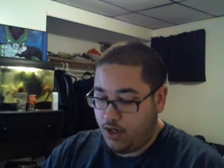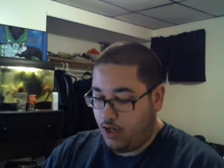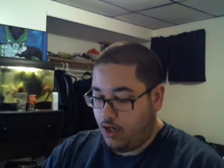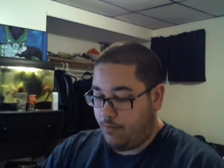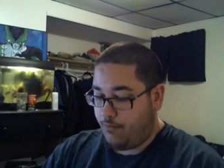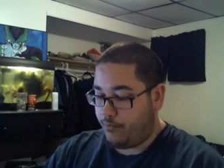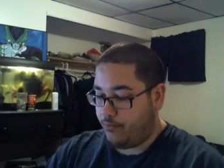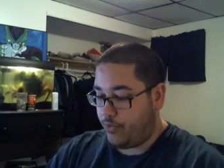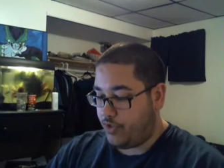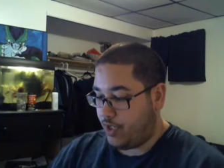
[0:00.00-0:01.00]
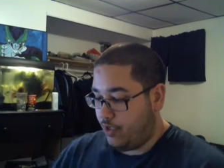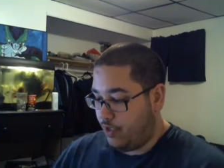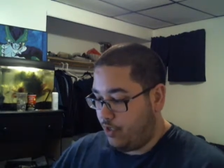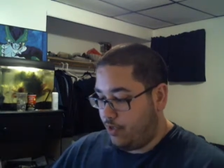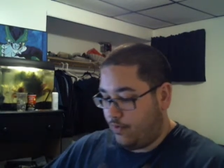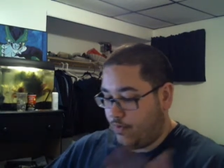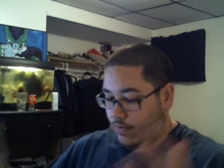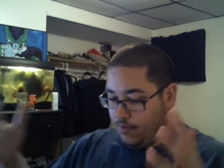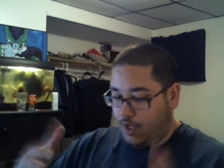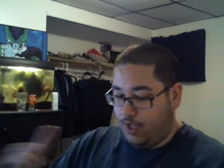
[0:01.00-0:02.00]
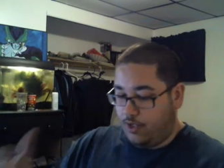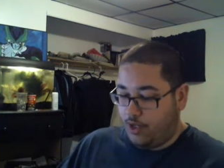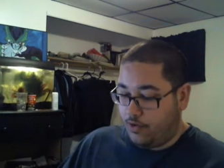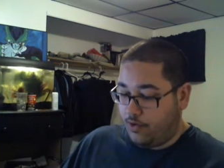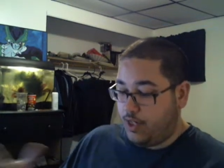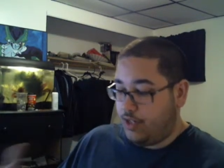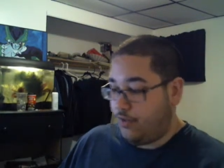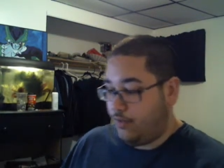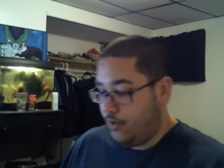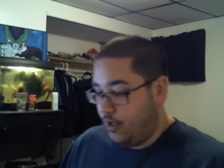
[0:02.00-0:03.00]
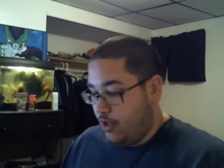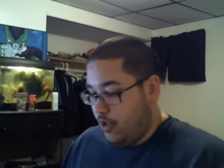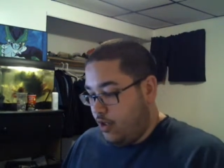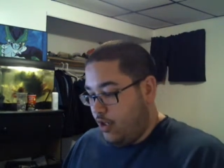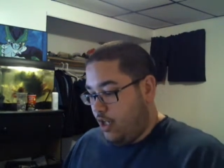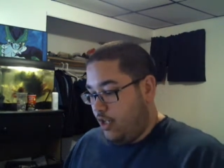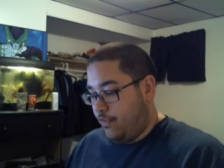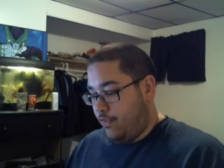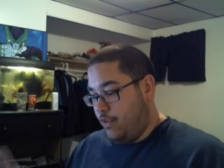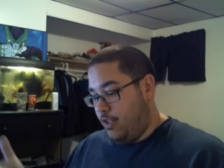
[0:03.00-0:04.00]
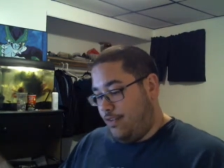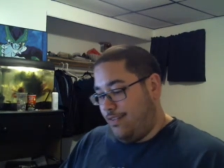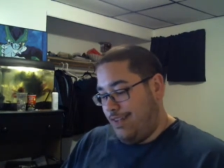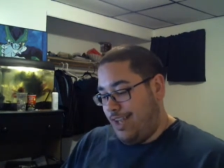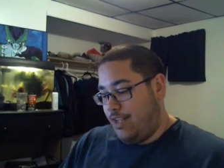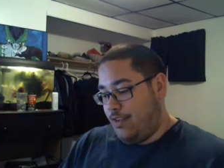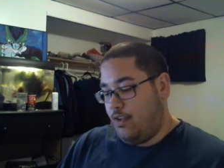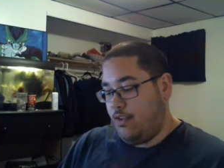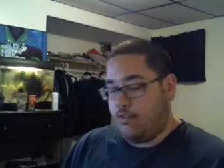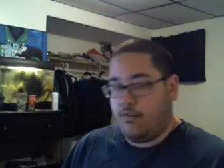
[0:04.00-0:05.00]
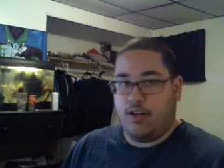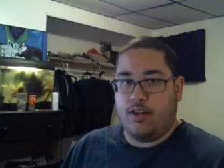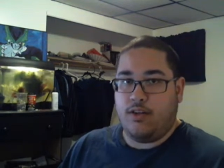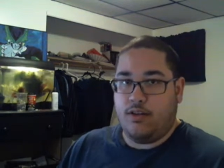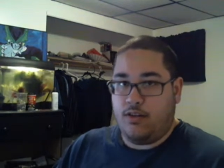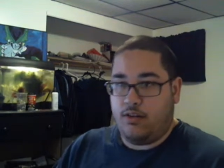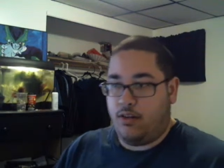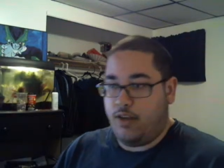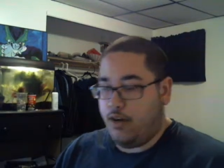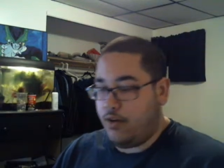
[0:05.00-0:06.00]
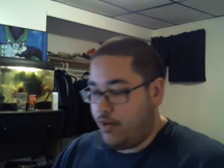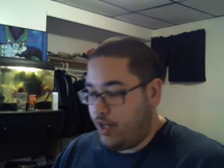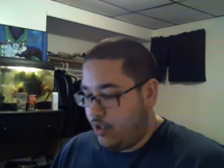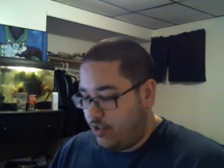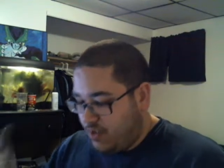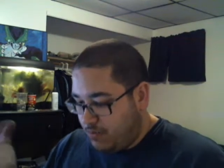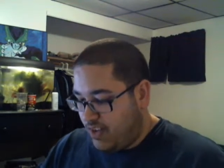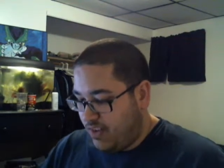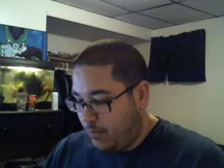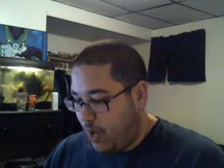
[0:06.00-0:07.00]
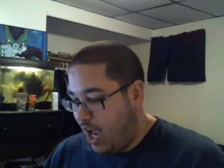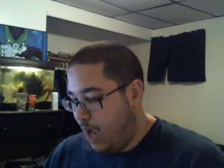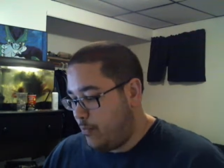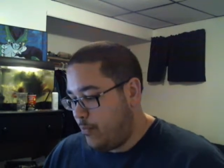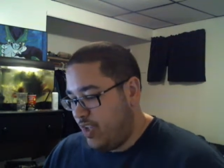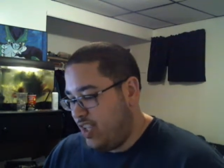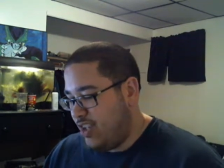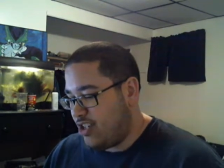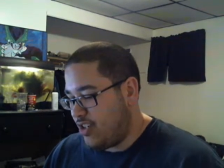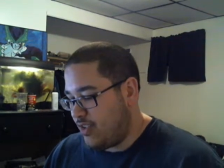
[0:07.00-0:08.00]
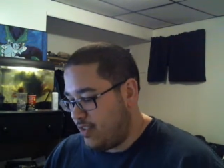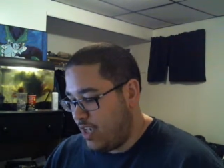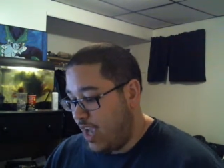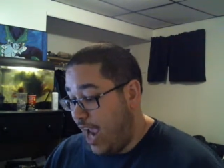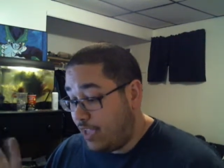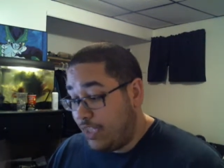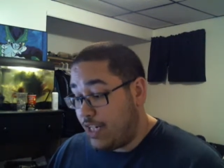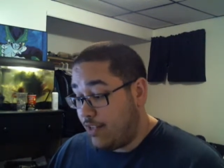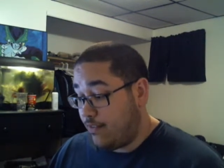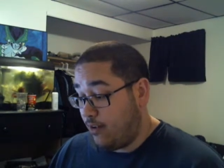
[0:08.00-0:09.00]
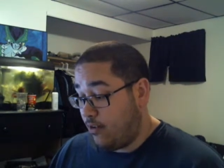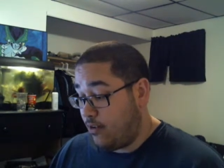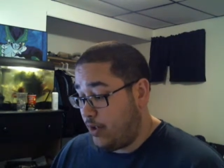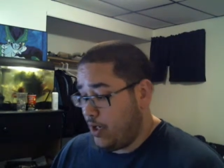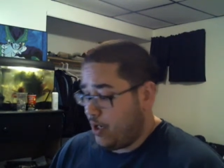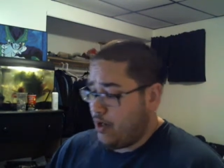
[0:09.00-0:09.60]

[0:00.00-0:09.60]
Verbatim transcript: um, particularly because the Hellion green just it's it's like the other green, the the layer green. It just makes it pop. It's just I like it so good.